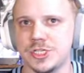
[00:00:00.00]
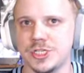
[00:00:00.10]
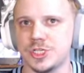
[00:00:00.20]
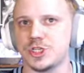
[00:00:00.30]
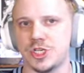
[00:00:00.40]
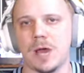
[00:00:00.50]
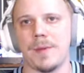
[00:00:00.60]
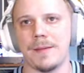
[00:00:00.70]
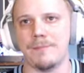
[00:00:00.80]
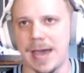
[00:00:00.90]
I should just
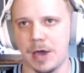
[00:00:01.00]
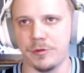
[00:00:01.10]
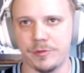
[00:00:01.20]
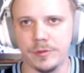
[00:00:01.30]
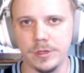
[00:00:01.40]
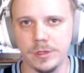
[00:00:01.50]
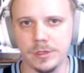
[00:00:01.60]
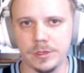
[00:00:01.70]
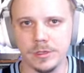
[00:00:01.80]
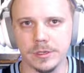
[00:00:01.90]
shut my mouth
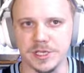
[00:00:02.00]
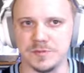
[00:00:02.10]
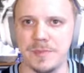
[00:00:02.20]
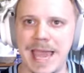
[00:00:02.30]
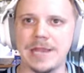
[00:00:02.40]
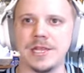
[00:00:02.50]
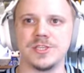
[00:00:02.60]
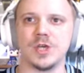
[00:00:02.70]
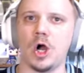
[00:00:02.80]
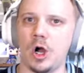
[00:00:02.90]
because Madden
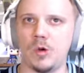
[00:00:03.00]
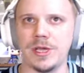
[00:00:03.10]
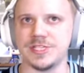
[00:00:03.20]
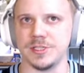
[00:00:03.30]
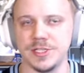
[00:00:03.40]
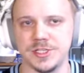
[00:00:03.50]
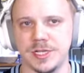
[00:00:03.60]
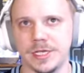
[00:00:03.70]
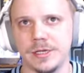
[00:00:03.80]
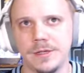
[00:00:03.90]
is always
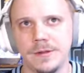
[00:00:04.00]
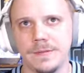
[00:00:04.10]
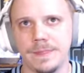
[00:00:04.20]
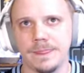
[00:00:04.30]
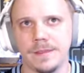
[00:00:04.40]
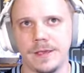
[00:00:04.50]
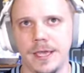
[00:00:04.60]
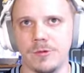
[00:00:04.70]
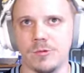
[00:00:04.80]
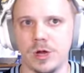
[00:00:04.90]
listening.
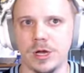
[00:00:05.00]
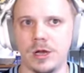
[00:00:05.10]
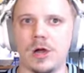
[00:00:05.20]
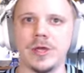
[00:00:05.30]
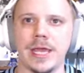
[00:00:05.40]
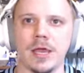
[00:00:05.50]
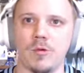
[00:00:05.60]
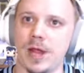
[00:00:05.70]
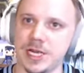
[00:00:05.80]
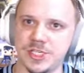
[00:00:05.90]
And we're, oh
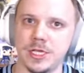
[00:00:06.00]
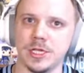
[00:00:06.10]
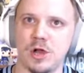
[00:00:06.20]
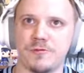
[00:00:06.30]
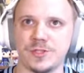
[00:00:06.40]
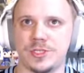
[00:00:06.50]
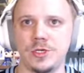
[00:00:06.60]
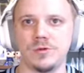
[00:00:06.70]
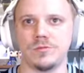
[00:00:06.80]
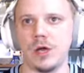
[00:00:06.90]
yeah, we're actually going to go for
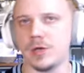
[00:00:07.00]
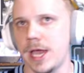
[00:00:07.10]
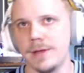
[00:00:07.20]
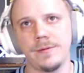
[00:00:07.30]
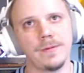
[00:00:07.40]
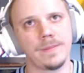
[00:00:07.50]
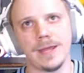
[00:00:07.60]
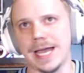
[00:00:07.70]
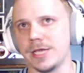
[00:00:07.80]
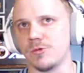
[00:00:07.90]
two. Okay.
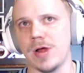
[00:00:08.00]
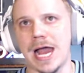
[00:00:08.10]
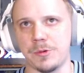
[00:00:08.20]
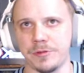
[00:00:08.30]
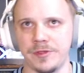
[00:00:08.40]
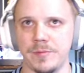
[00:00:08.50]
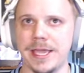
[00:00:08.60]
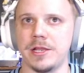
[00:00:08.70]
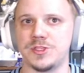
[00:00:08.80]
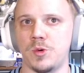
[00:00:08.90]
I can rock with it.
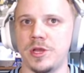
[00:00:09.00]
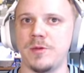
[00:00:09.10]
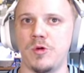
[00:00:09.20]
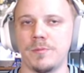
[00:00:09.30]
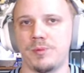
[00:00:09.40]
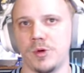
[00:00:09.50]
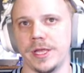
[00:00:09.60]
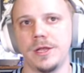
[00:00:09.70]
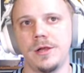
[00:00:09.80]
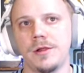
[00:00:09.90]
Make it a 21
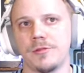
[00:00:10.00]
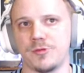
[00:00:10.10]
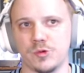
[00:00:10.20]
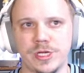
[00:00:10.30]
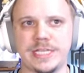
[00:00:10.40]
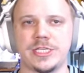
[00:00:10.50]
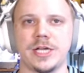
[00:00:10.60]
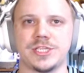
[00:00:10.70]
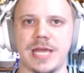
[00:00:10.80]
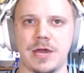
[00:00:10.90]
point, three
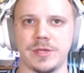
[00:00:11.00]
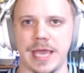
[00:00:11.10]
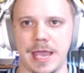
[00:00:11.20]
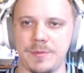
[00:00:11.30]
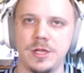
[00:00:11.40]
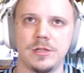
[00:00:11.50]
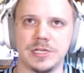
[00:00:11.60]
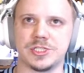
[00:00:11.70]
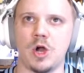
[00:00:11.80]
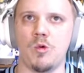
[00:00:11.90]
touchdown game.
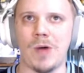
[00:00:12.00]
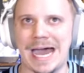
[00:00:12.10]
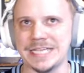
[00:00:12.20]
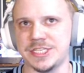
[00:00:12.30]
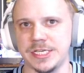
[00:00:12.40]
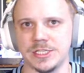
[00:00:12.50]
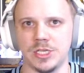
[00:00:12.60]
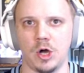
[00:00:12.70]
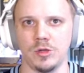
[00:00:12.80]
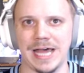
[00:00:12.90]
Let's go. Why stick
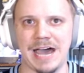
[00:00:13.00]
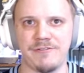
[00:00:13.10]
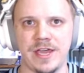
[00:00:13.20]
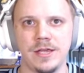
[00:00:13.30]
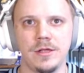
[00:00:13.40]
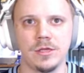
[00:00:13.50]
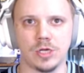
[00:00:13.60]
to Olave?